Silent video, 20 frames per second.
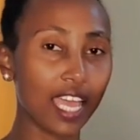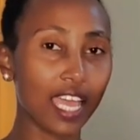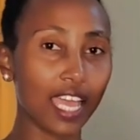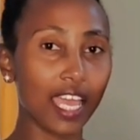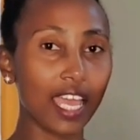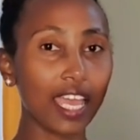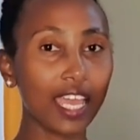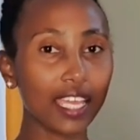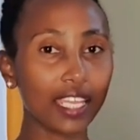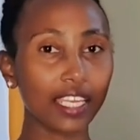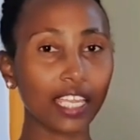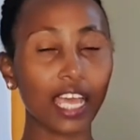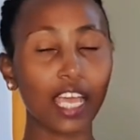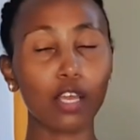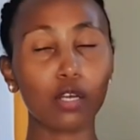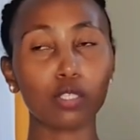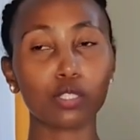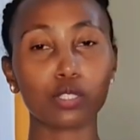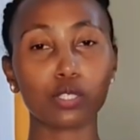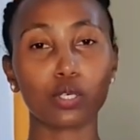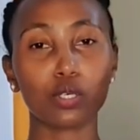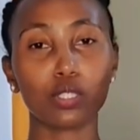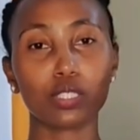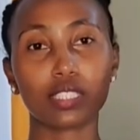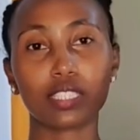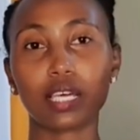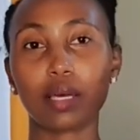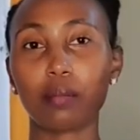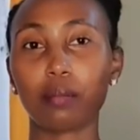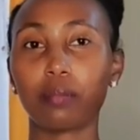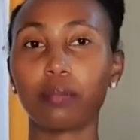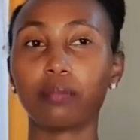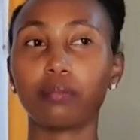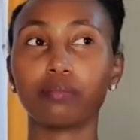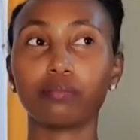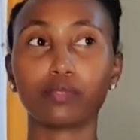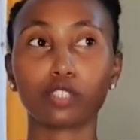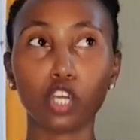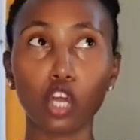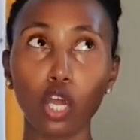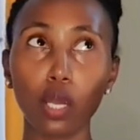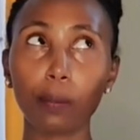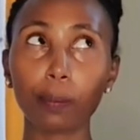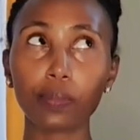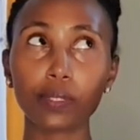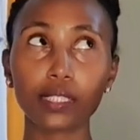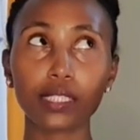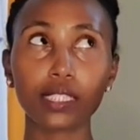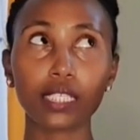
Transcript: and I also got some tops.